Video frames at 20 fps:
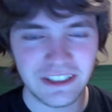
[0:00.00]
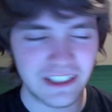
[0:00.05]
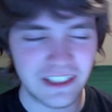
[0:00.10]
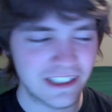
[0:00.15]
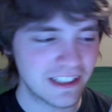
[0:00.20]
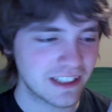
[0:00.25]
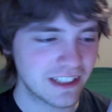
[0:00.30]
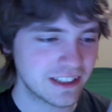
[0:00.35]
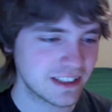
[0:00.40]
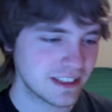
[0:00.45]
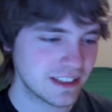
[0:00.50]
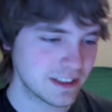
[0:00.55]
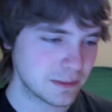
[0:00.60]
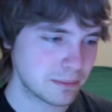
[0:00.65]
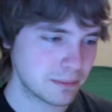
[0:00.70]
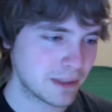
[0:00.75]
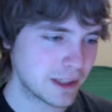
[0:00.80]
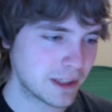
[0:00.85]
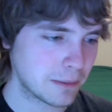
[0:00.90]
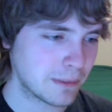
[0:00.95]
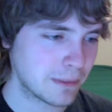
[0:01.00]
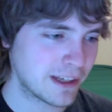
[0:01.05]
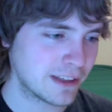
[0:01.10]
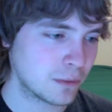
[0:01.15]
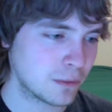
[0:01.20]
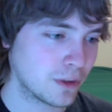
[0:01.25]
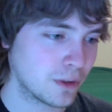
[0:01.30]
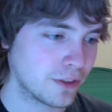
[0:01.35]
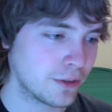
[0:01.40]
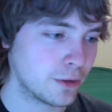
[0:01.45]
Collection is Mega
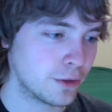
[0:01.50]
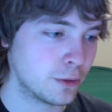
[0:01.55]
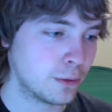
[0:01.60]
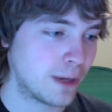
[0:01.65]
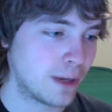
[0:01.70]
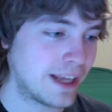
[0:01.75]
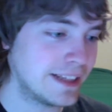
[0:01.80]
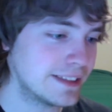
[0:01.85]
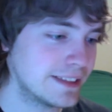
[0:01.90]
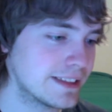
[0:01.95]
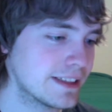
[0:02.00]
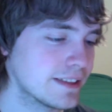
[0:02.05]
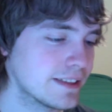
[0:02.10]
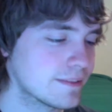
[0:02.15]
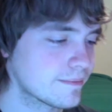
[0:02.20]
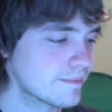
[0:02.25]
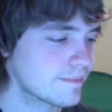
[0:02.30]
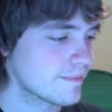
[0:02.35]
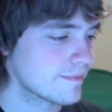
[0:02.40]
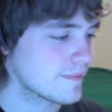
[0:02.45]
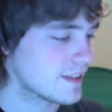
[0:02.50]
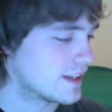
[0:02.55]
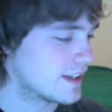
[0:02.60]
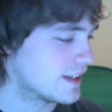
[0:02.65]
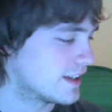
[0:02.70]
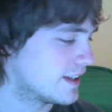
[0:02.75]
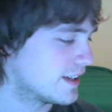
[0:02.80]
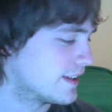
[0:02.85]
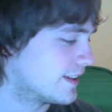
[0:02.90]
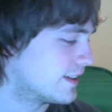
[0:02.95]
Man 1 through 8.
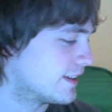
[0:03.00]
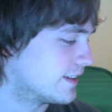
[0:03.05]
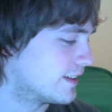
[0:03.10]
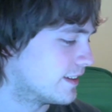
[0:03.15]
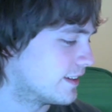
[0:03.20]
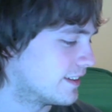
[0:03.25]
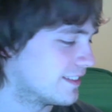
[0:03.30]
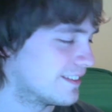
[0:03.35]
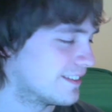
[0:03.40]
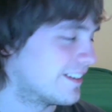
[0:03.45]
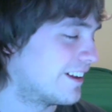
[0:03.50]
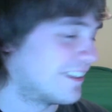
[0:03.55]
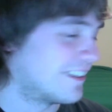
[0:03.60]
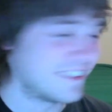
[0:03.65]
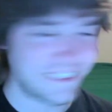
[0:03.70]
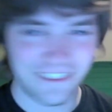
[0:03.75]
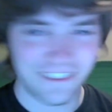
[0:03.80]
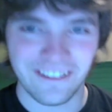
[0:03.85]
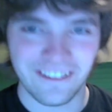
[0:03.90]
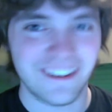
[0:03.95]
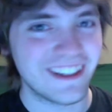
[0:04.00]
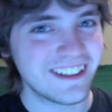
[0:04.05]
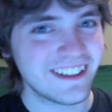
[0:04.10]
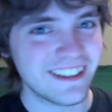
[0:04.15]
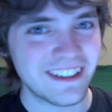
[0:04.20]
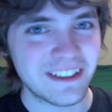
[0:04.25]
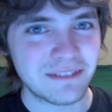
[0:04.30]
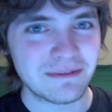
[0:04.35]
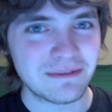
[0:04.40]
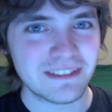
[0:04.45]
All great
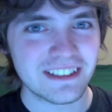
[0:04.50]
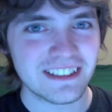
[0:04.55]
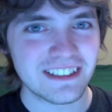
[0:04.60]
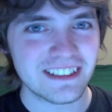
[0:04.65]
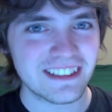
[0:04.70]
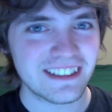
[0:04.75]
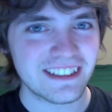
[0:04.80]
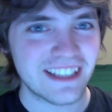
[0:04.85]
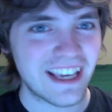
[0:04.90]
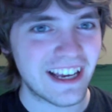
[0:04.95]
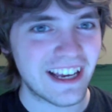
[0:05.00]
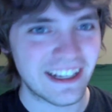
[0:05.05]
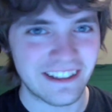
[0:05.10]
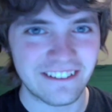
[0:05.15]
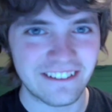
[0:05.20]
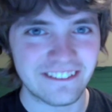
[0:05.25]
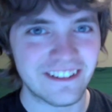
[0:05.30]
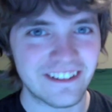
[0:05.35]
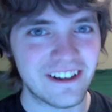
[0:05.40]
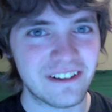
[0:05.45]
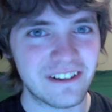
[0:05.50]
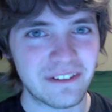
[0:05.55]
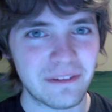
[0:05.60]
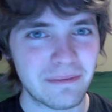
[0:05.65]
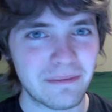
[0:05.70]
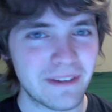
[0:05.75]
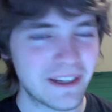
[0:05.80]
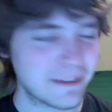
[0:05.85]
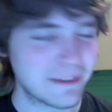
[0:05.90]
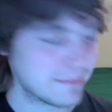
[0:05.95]
games. Can't go wrong with
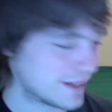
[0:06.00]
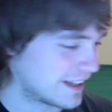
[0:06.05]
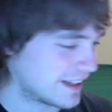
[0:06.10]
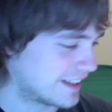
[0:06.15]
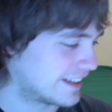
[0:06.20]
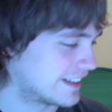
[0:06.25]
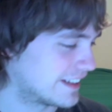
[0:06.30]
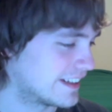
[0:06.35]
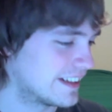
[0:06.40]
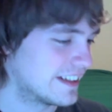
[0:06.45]
Mega Man.